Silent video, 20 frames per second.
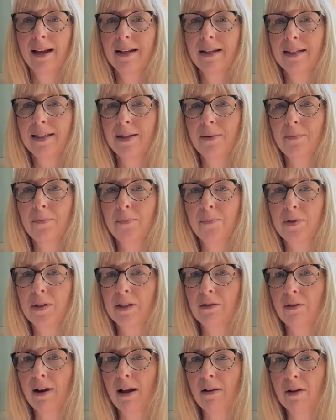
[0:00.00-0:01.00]
some
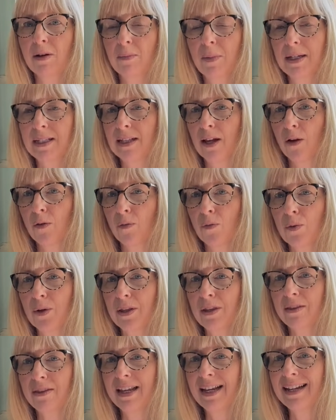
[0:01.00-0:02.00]
surrounding myself
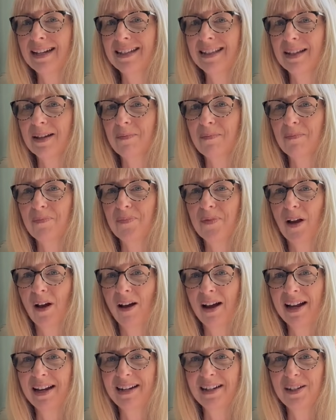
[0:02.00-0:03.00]
with things that
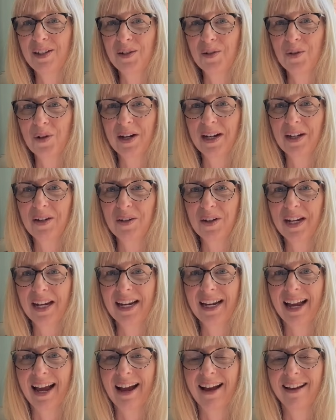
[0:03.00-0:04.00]
I enjoy
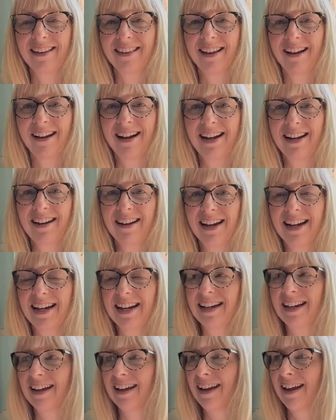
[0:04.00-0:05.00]
looking at and that I
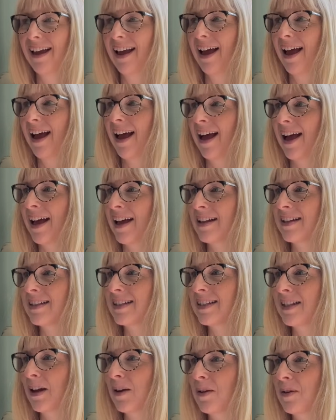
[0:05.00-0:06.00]
like. And
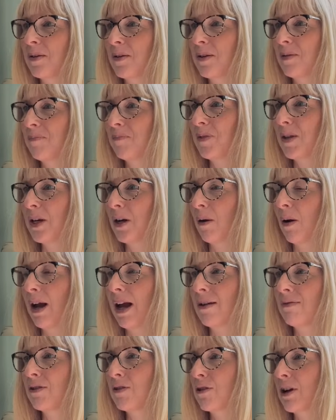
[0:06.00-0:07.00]
so, you know, I
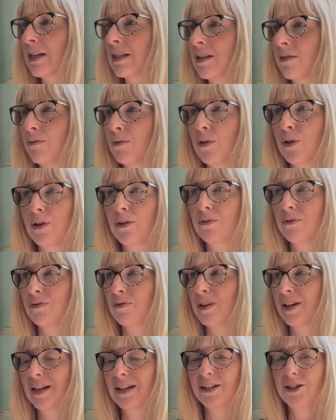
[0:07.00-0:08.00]
have a dresser full of
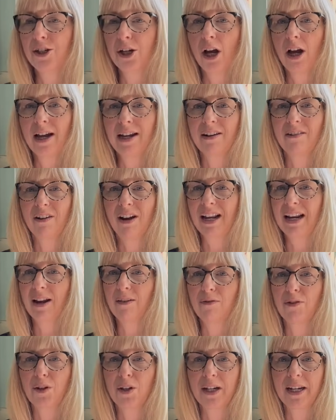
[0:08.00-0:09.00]
china. I
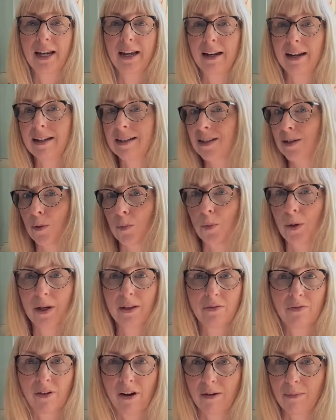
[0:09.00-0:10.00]
love looking at it. It's not
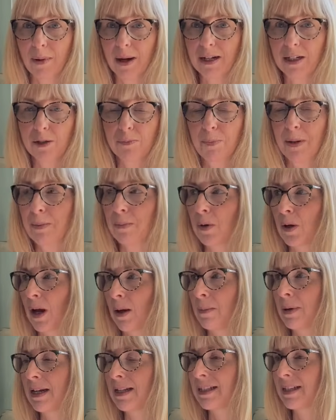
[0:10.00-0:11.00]
worth very much. People
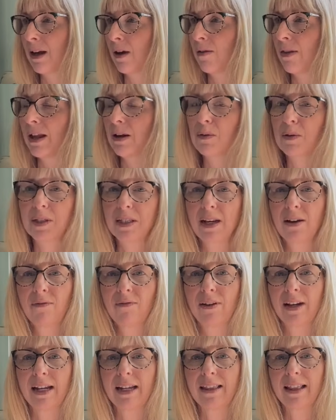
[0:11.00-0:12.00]
come in and say, oh, that looks
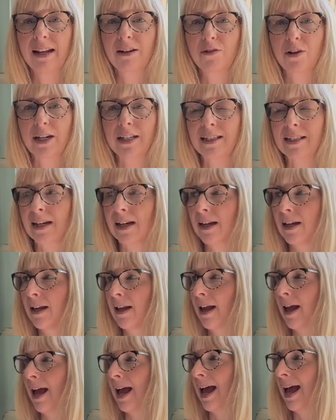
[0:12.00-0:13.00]
lovely, that dresser.
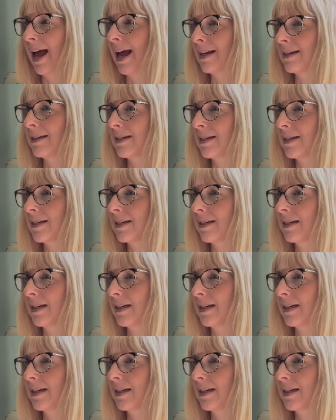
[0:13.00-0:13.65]
And,